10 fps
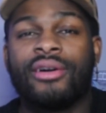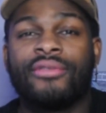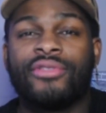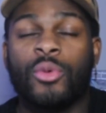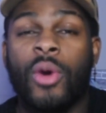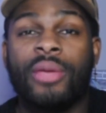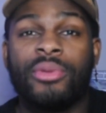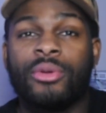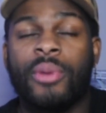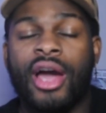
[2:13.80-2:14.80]
of the
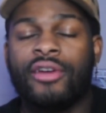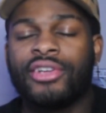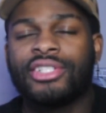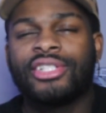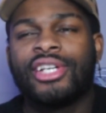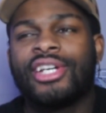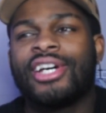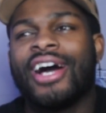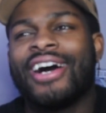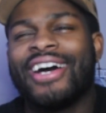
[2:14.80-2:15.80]
Whitebeard pirates.
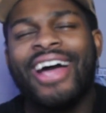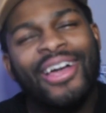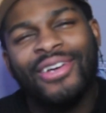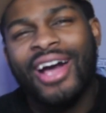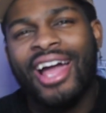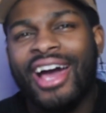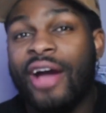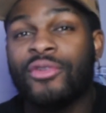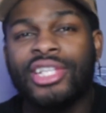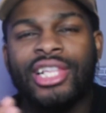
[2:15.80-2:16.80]
I don't know. I
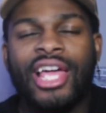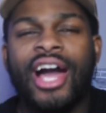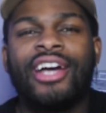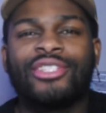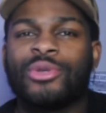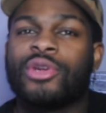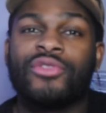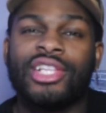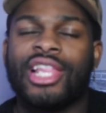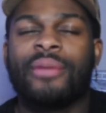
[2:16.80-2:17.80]
really like Aizo and I
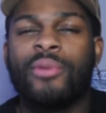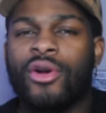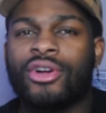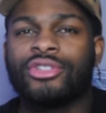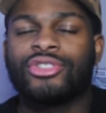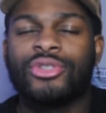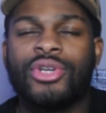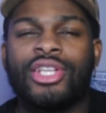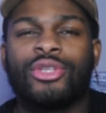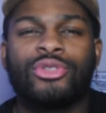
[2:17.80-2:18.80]
really like Marco, so
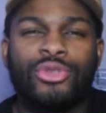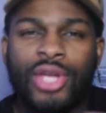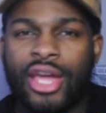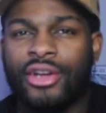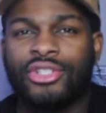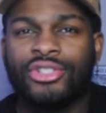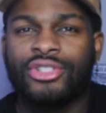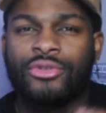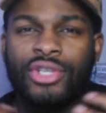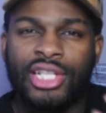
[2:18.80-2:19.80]
those two characters
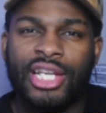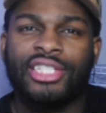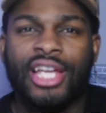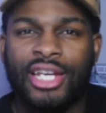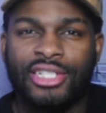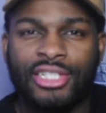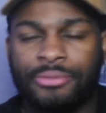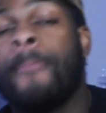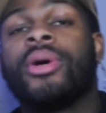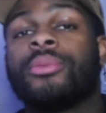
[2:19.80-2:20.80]
are really nice to kind of see.
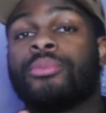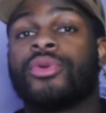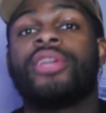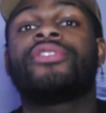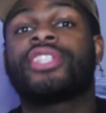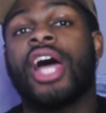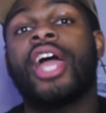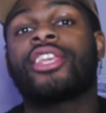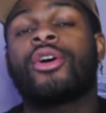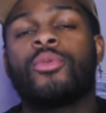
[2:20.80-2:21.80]
But brief
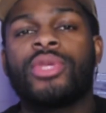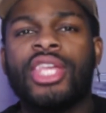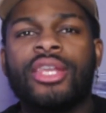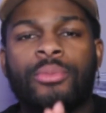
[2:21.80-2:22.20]
side note, we get a